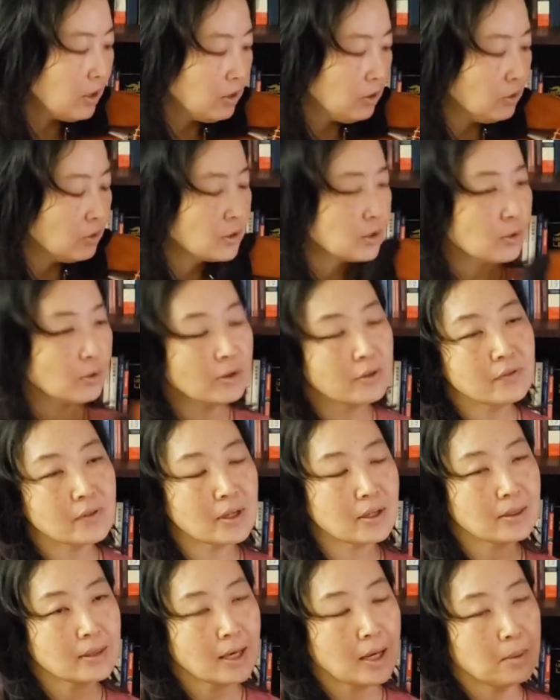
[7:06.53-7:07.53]
you sort of
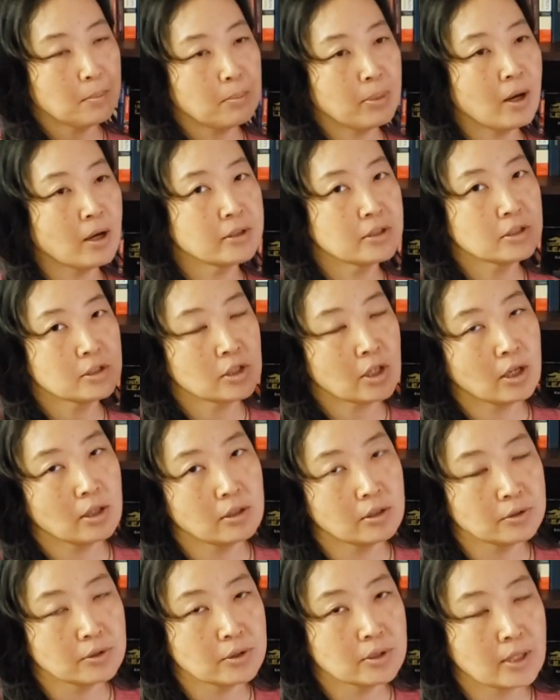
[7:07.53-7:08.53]
get that
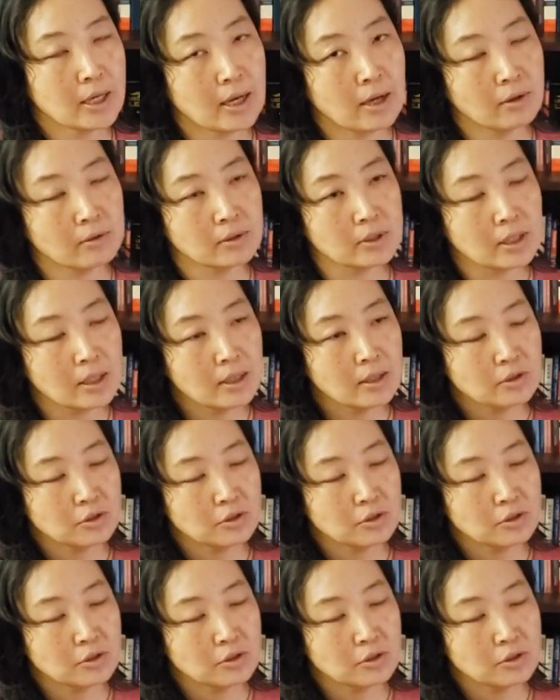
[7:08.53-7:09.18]
ponticello sound.